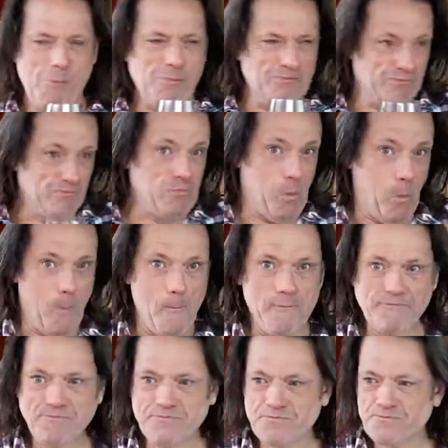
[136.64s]
Mmm.
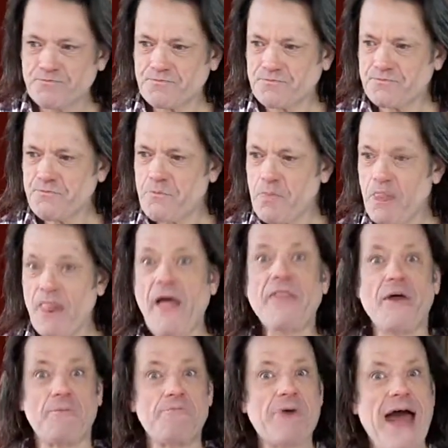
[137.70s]

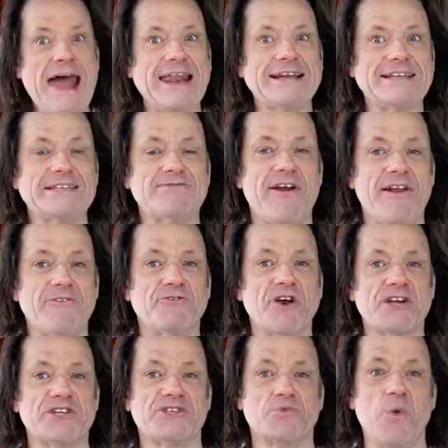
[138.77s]
The palate is very
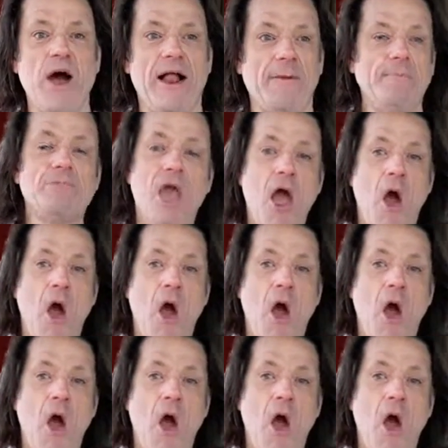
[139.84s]
fresh as well,